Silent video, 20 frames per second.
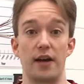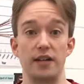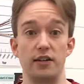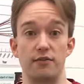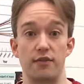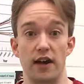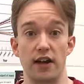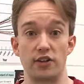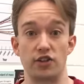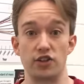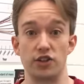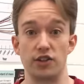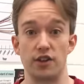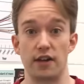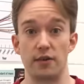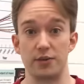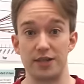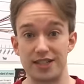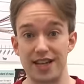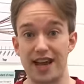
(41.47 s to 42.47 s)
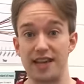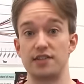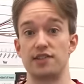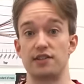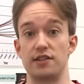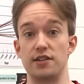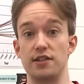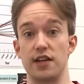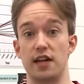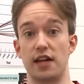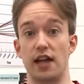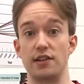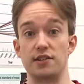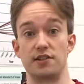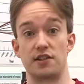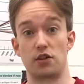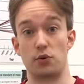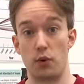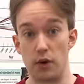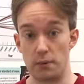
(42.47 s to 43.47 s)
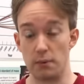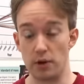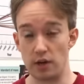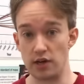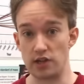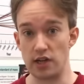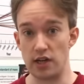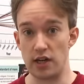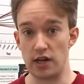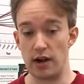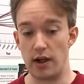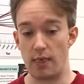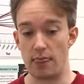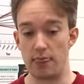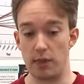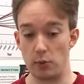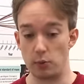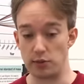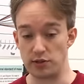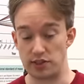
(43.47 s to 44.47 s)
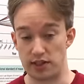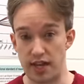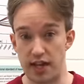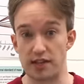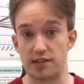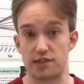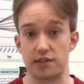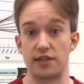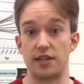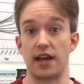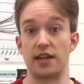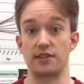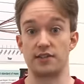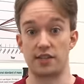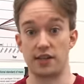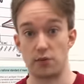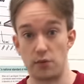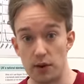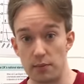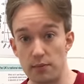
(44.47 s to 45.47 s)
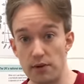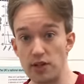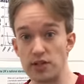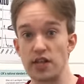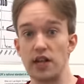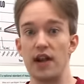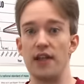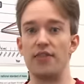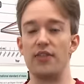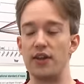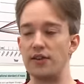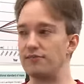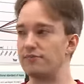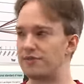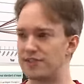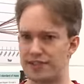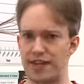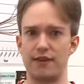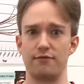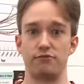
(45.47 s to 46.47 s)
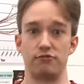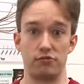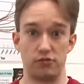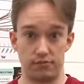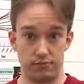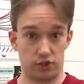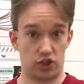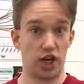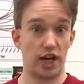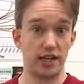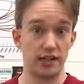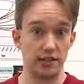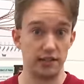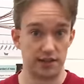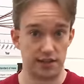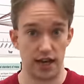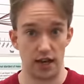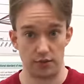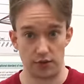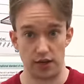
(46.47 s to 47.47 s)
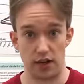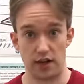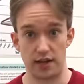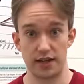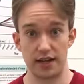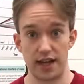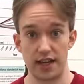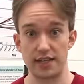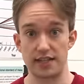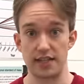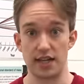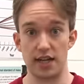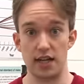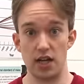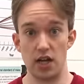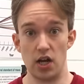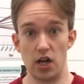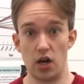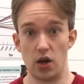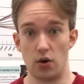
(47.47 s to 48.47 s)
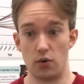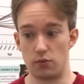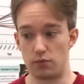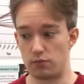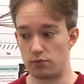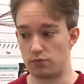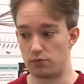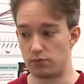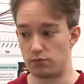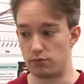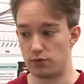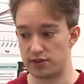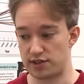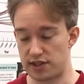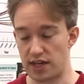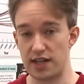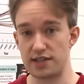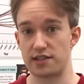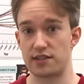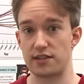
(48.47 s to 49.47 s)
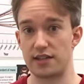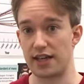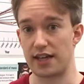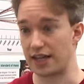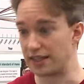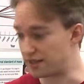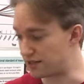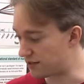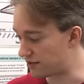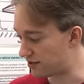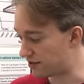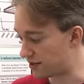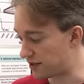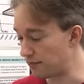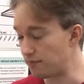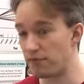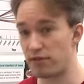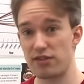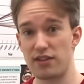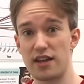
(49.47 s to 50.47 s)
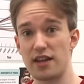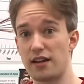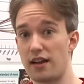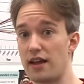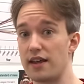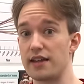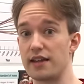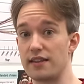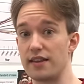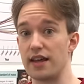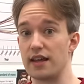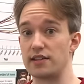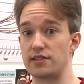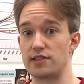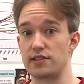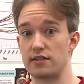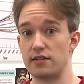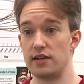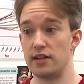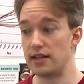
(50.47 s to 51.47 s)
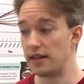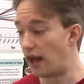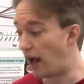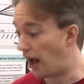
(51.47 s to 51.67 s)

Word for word: were manufactured, they were tested against equipment that was tested against equipment that several chains down the line later was tested against something like this.